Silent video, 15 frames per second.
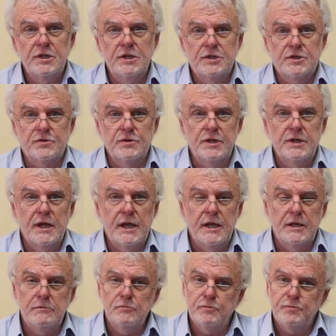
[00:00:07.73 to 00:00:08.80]
History
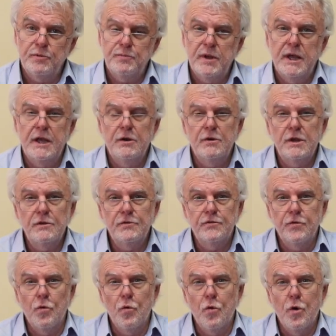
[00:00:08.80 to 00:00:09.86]
and preparing
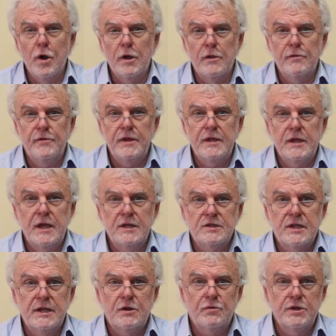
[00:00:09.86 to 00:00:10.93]
for the
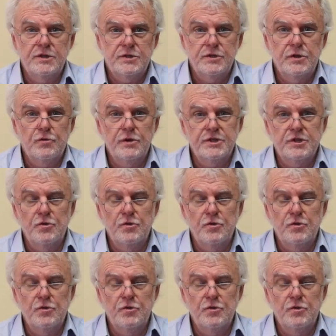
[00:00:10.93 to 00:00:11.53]
essay question